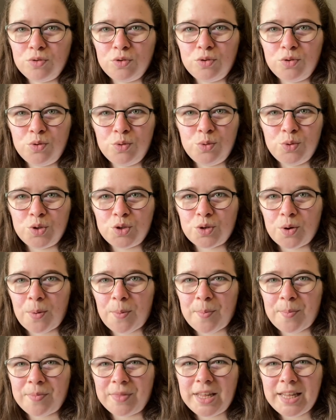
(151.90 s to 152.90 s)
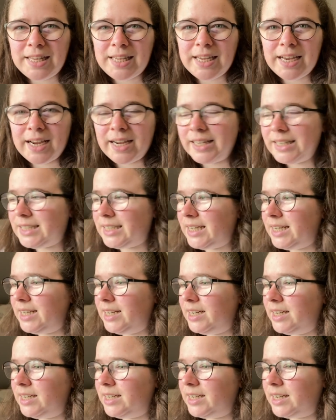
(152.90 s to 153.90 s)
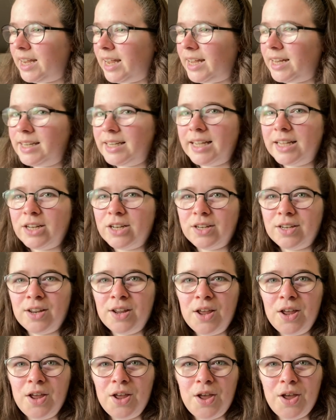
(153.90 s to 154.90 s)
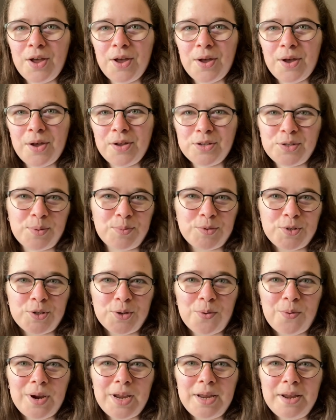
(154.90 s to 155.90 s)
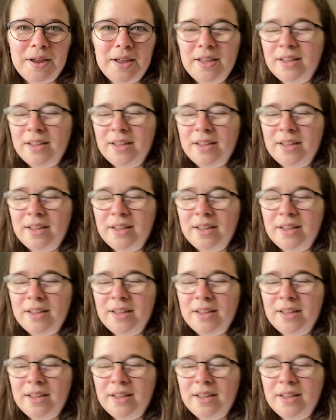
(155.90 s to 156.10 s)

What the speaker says: do some knitting, I think, and then some sewing.